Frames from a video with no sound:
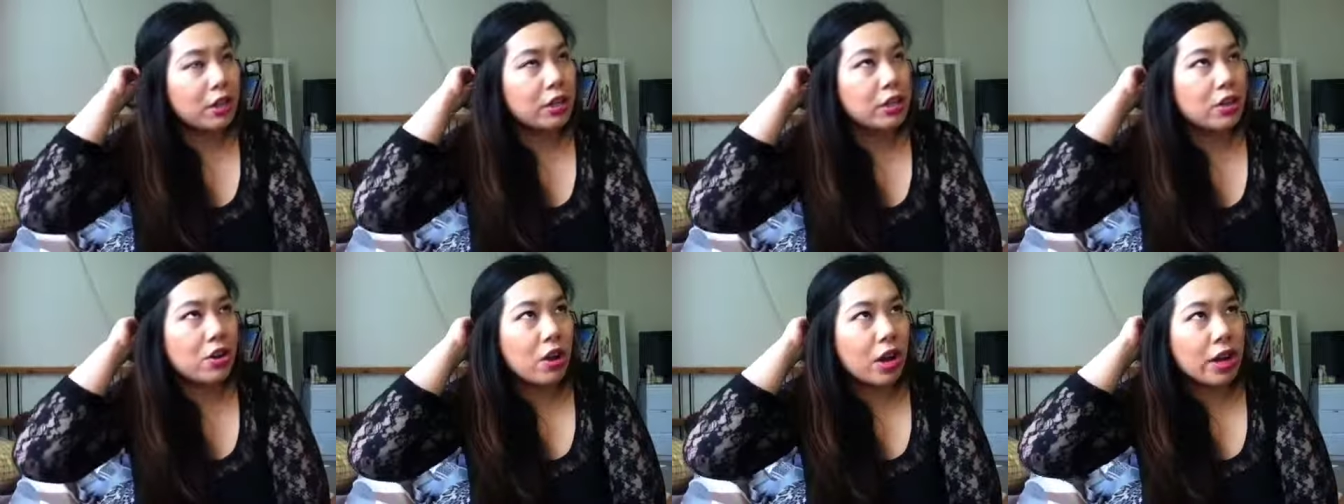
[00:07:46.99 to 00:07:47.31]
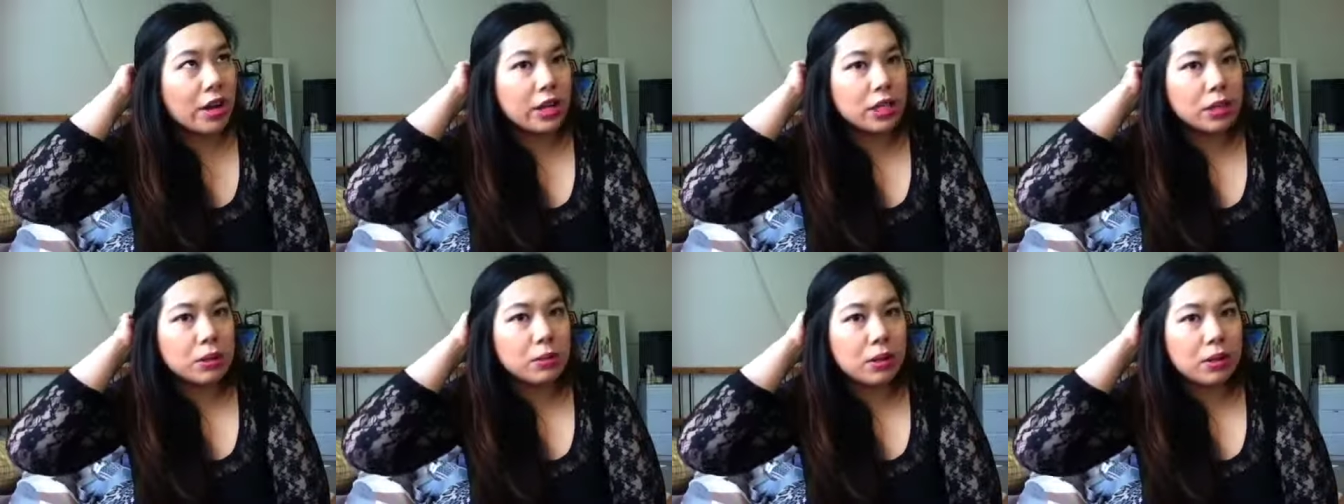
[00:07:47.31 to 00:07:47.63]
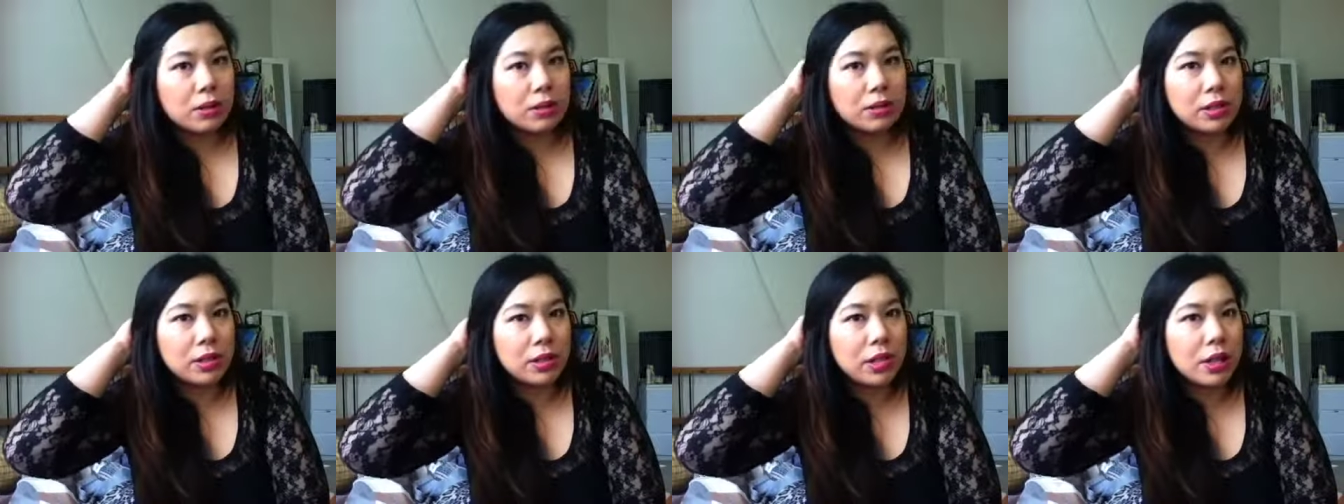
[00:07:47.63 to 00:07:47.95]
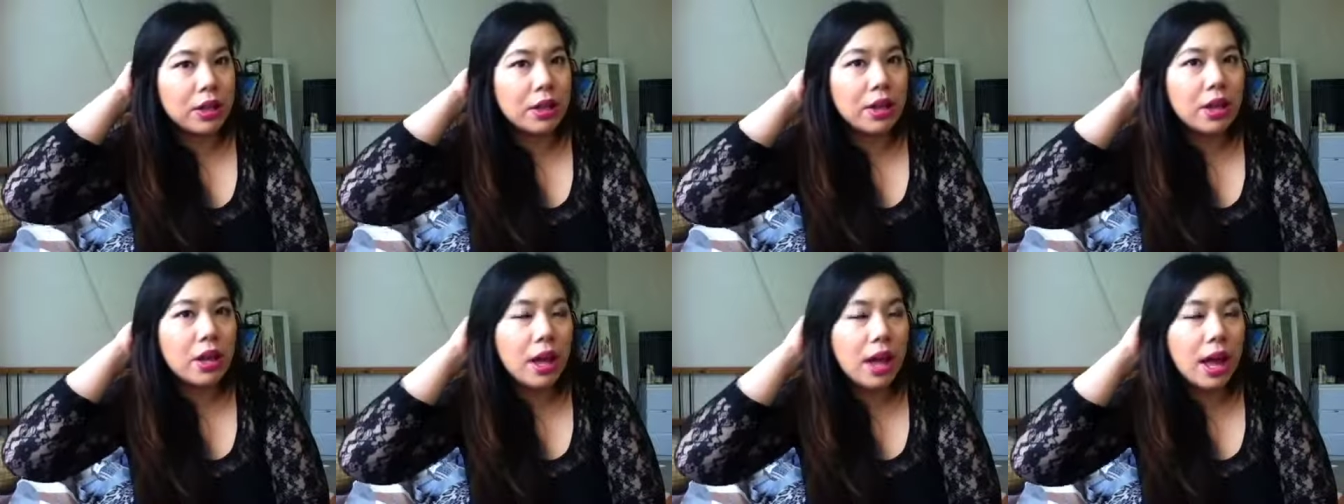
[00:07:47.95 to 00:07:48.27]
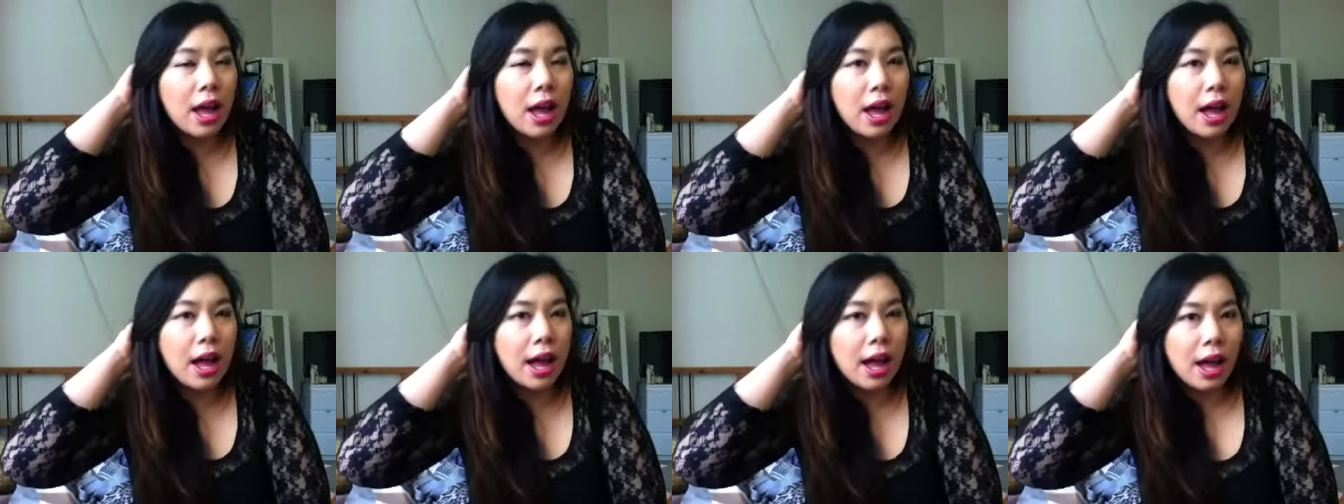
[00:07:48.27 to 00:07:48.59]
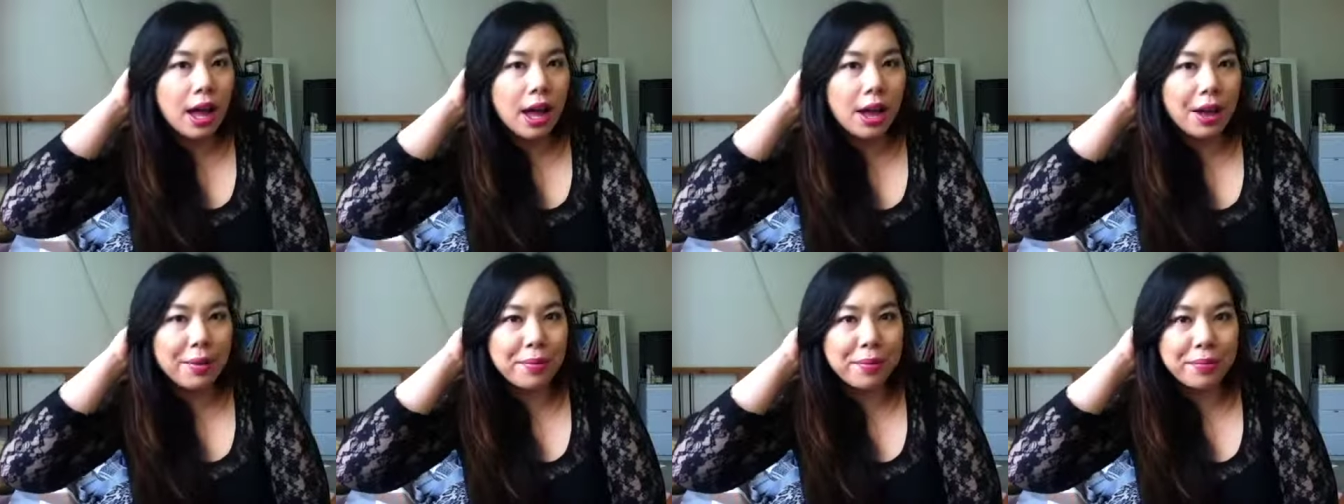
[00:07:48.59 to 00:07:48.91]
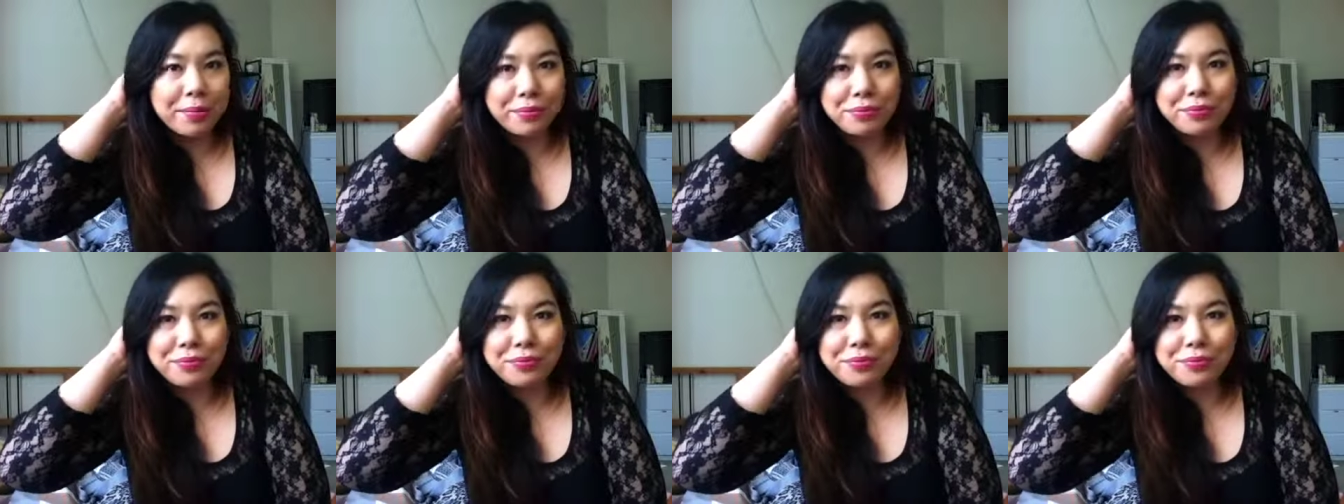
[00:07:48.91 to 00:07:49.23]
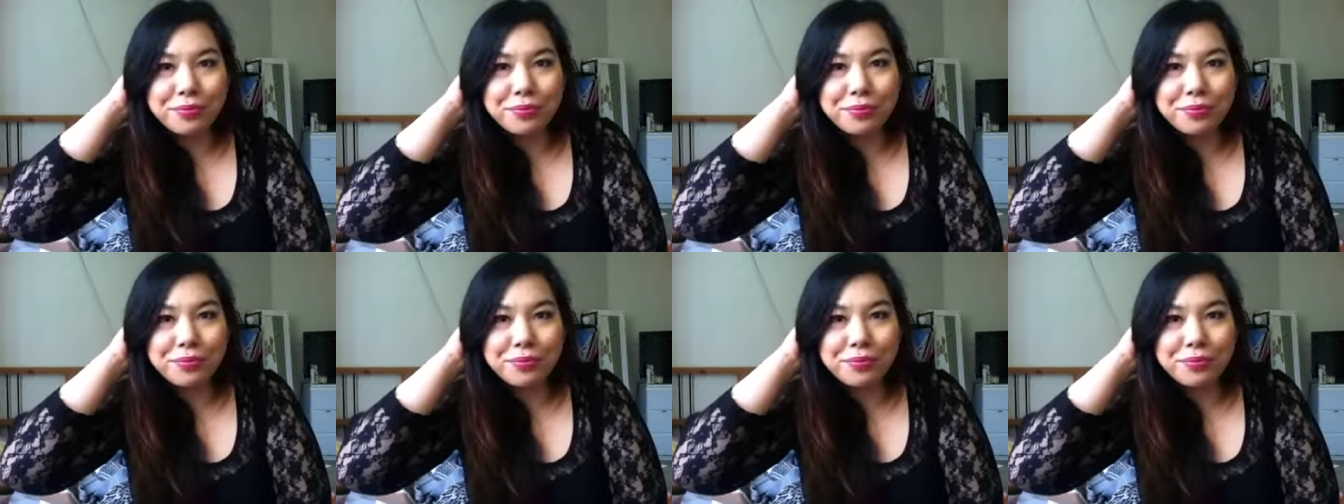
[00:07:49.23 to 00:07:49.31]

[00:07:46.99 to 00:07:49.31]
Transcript: tonight as well so um,